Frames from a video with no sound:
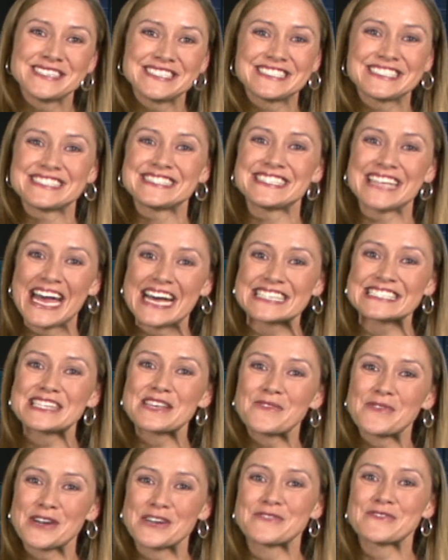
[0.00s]
Just text
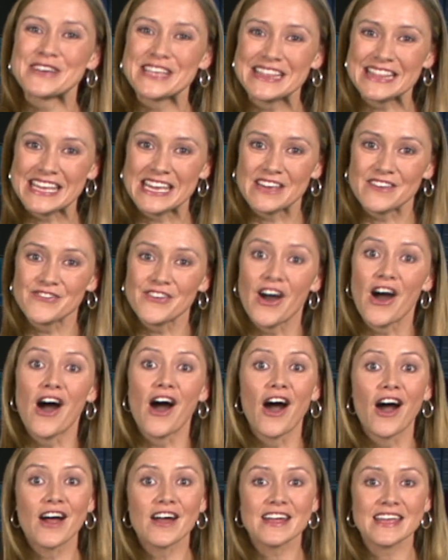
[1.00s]
the word RELEAF,
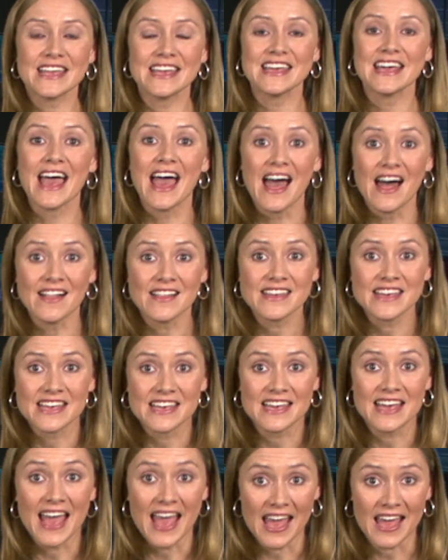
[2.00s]
R E L
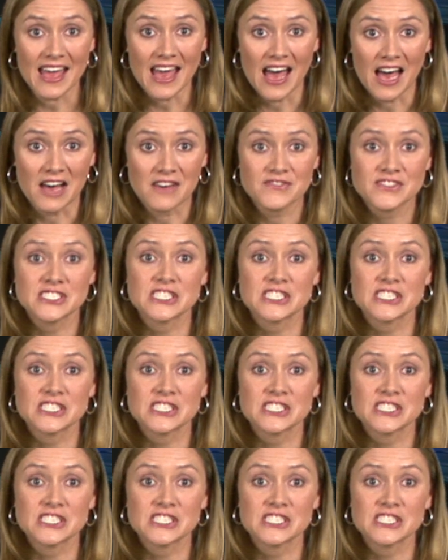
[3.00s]
E A F,